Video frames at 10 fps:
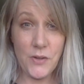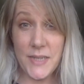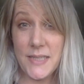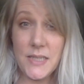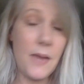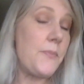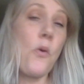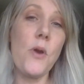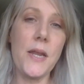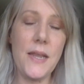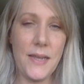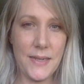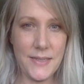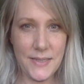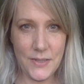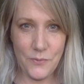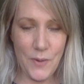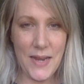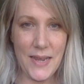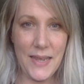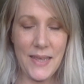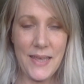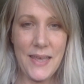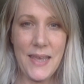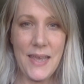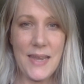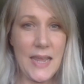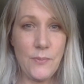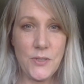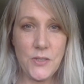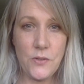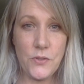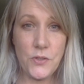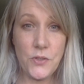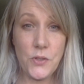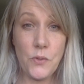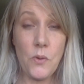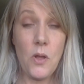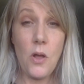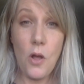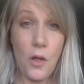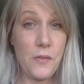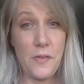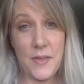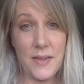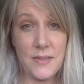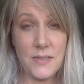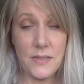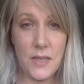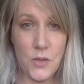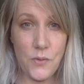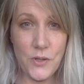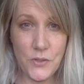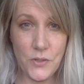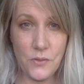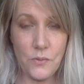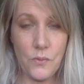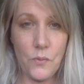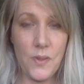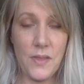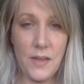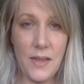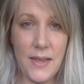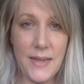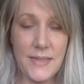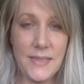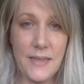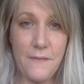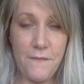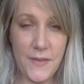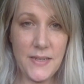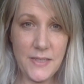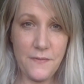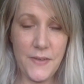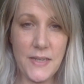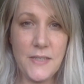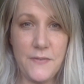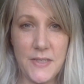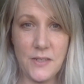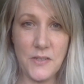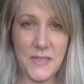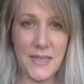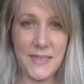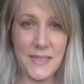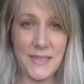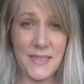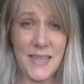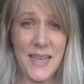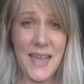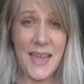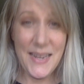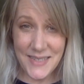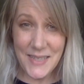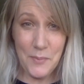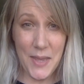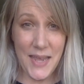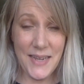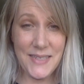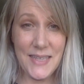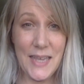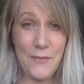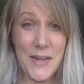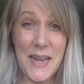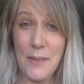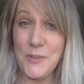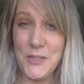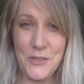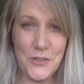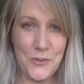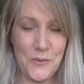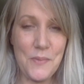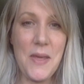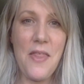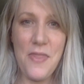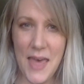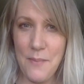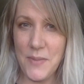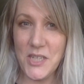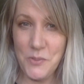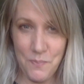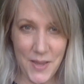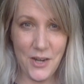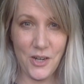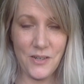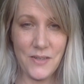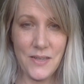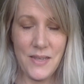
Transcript: desktop organized and ready enables you to do all the things that you can do with clients in face to face physical sessions, and in some case, even enables you to do them that much better.